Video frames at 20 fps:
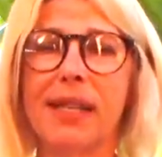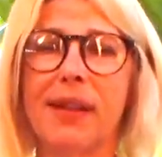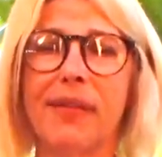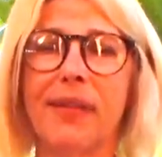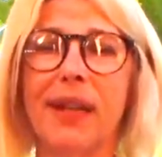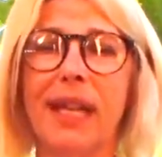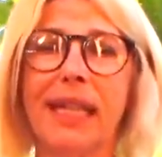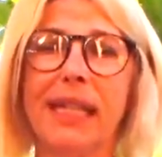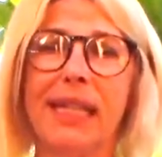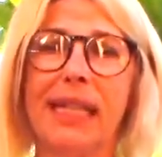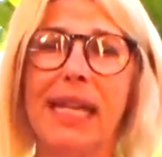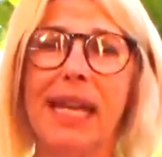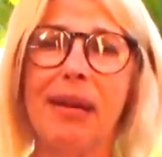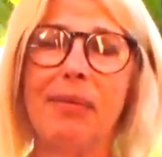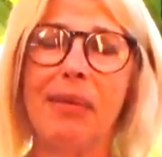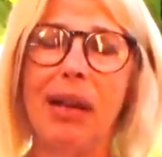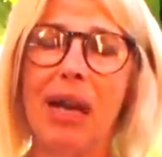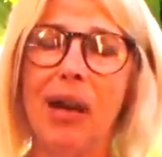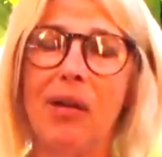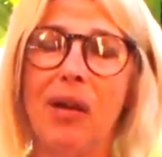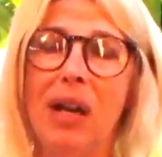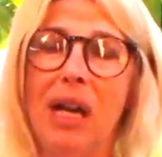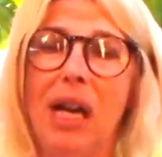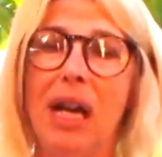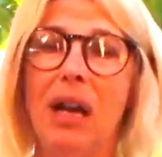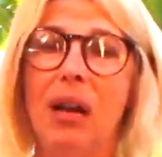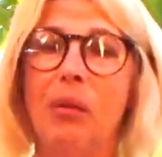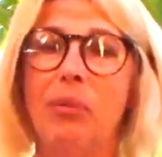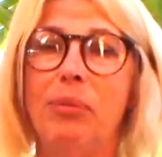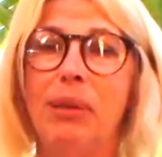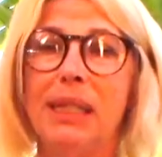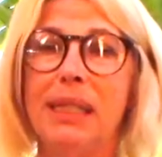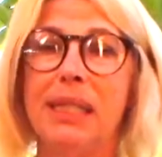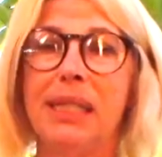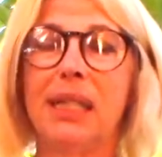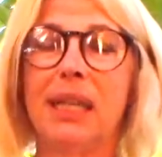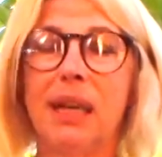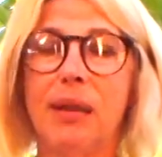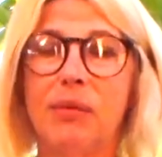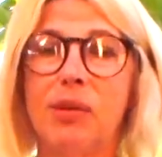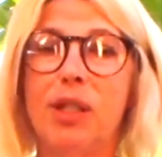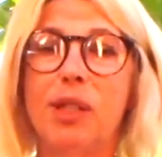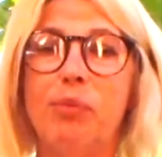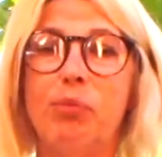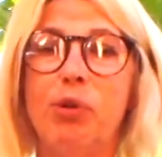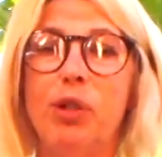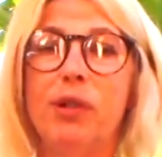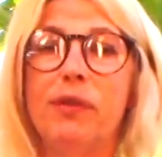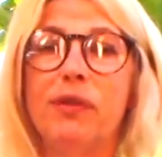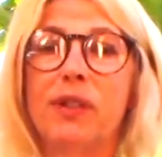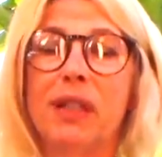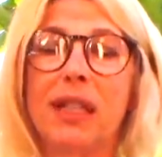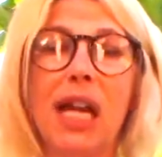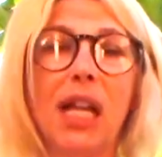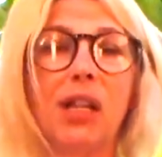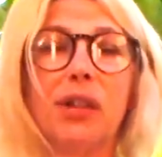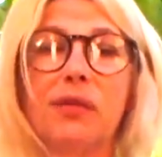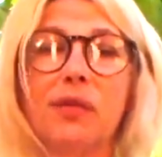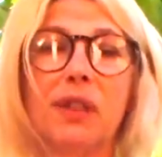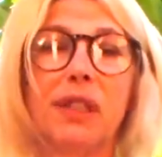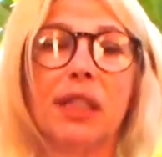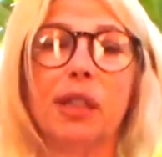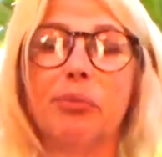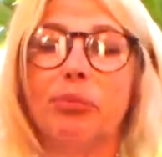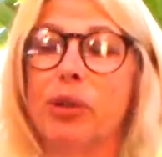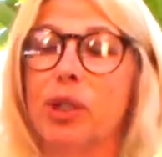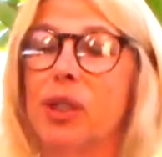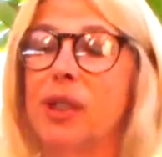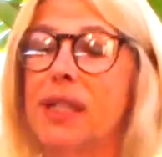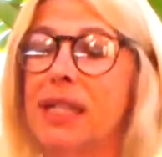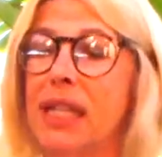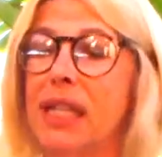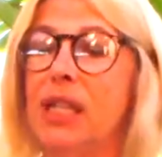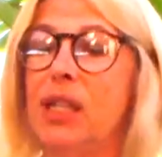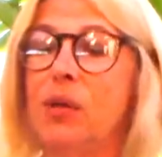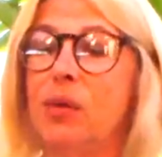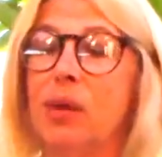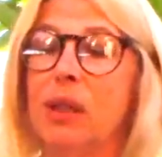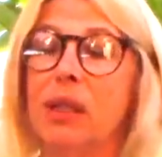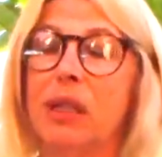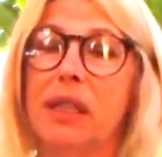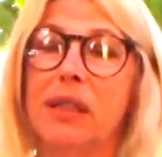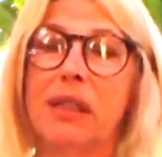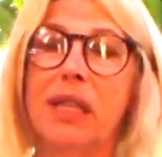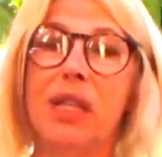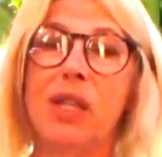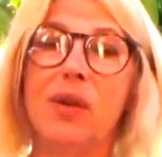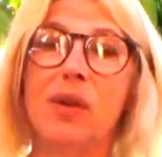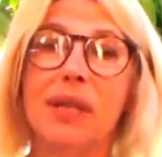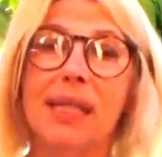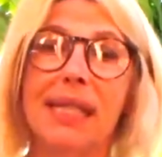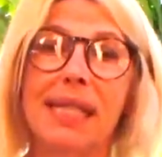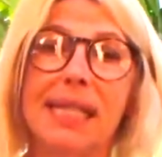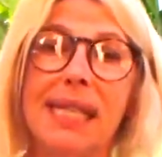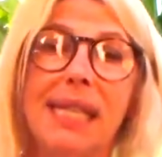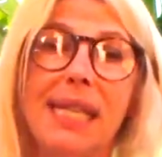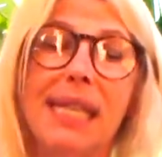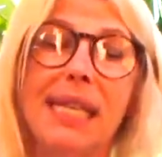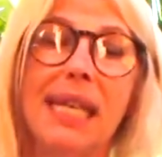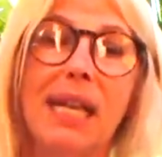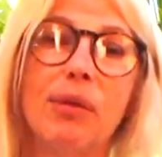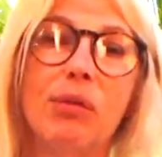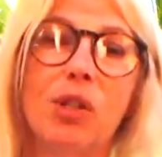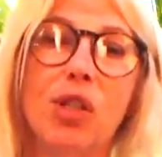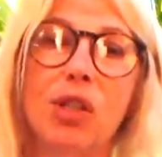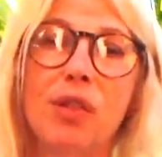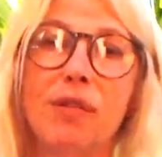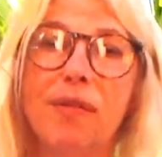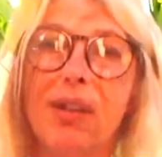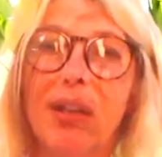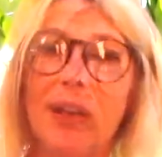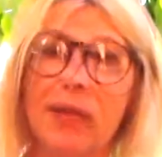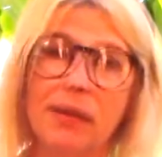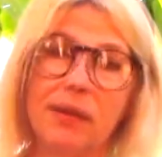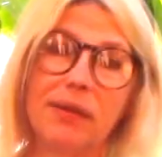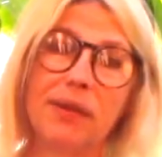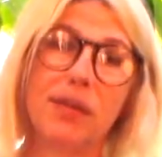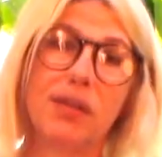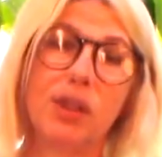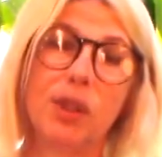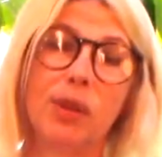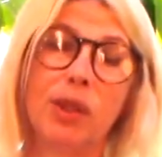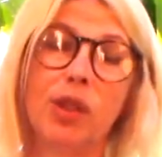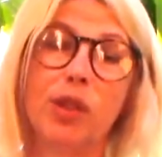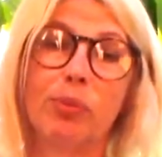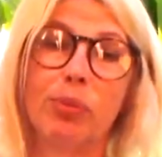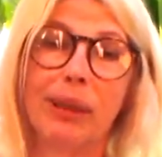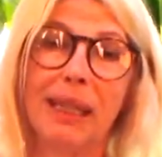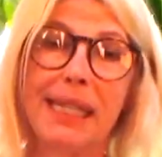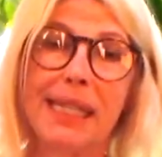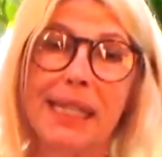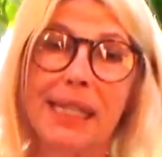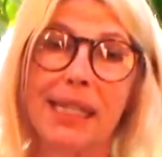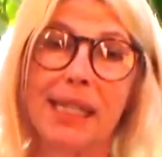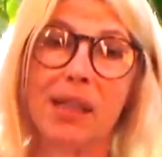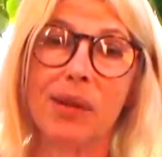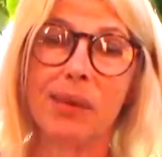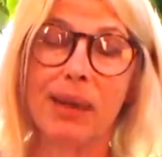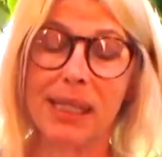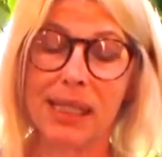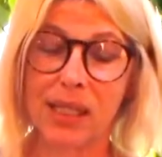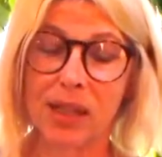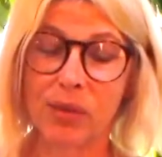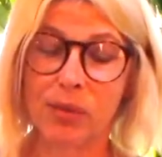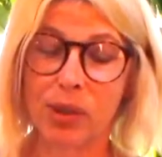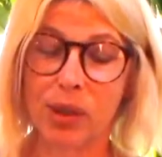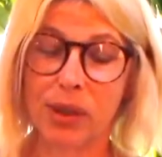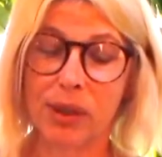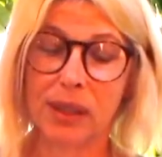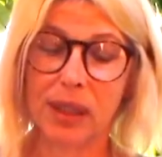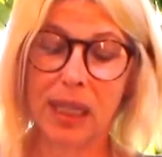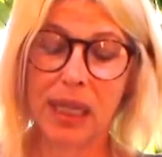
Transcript: I forget the name now, but um, just beautiful, colorful little birds that you, uh, that you can see there, which are found in very few other places in the rest of the world.